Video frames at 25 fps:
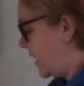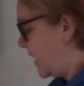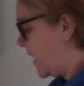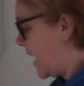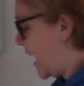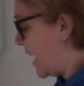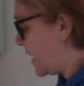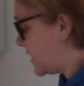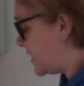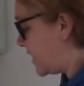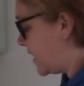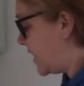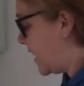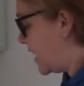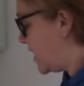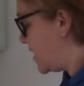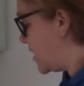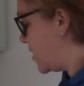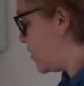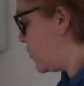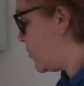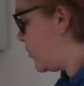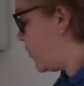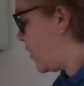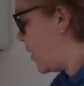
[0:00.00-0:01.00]
Yeah, so they
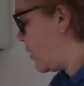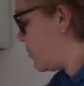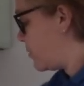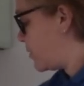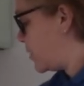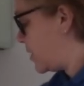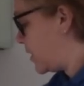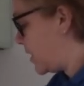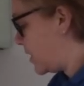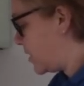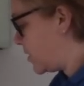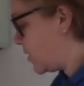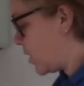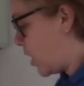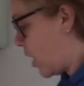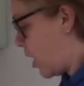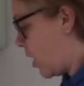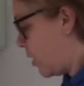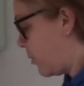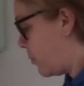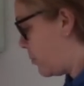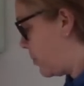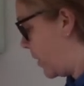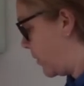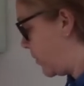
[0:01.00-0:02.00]
just float to the top
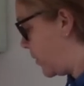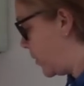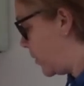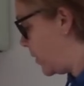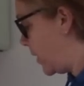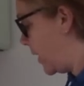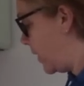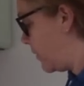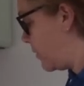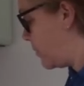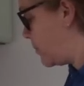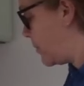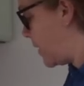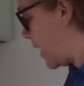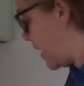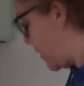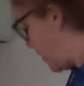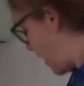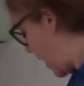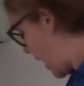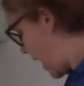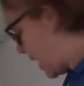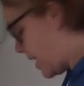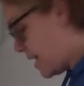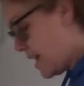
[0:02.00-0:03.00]
if you leave them like
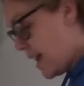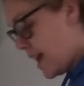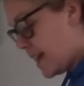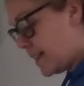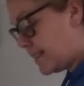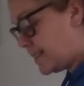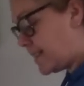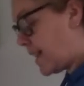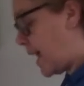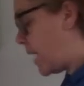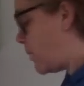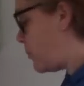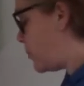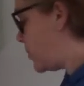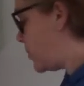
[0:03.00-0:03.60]
that. Same